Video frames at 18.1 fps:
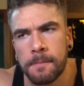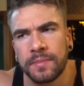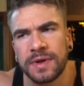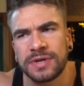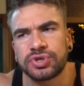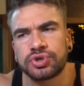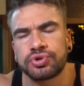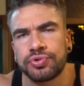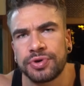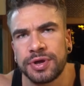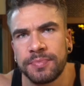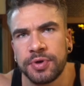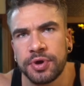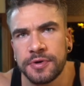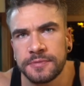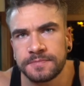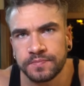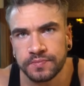It's
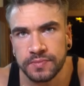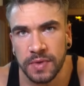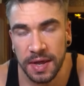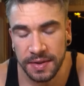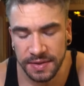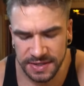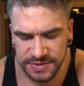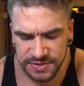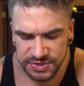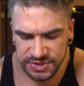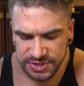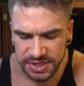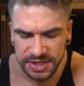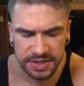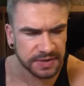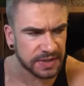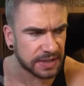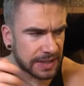creamier and less
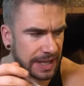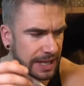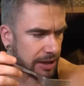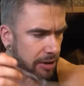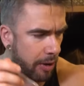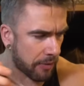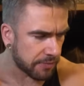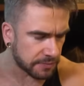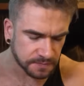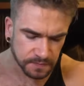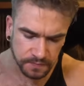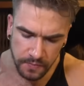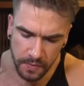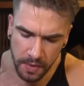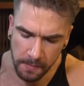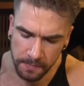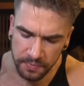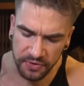acidic than like
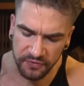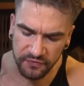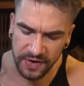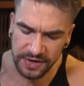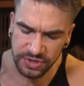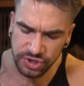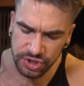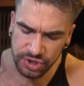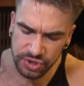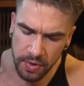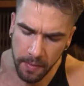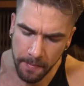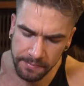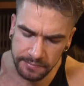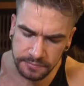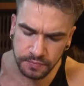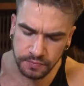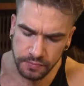the French's.
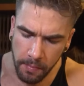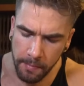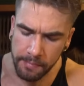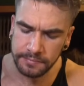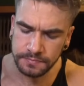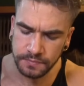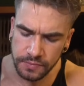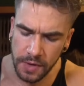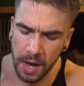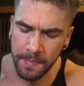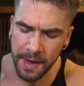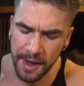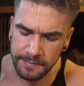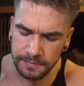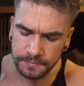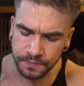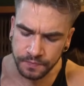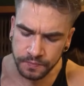Not bad.
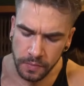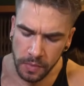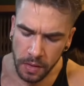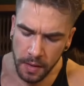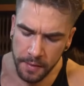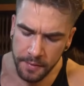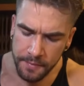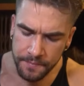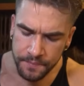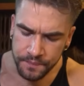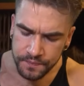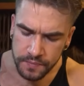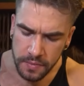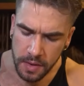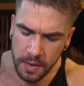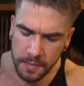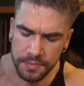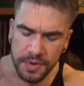
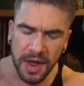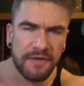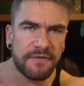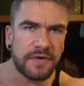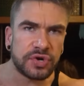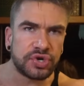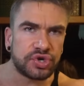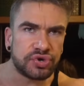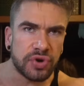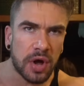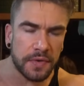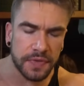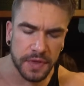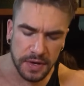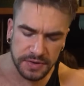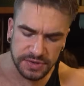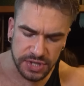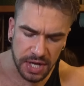Not very strong
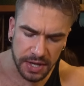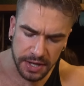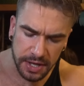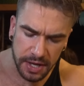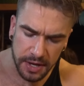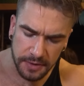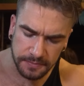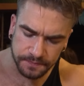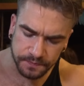though. It's not like a